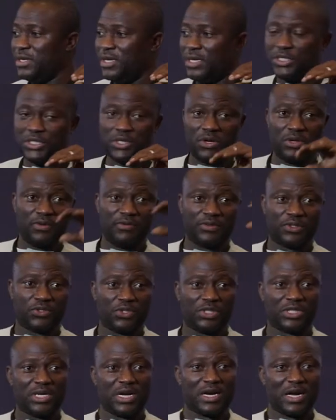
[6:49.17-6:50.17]
each of the
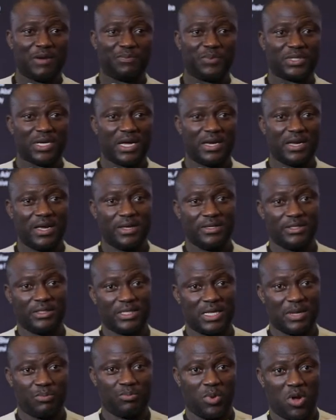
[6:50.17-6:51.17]
social capital ends
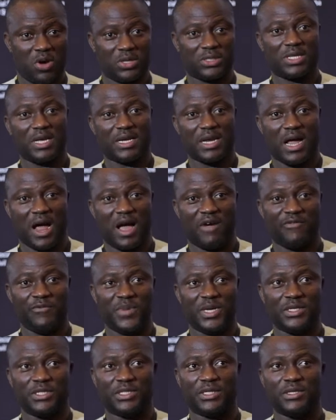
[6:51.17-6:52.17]
blocks that I have
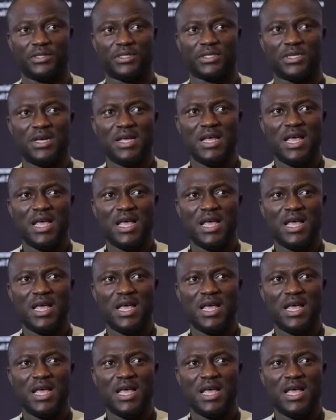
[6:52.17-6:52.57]
mentioned.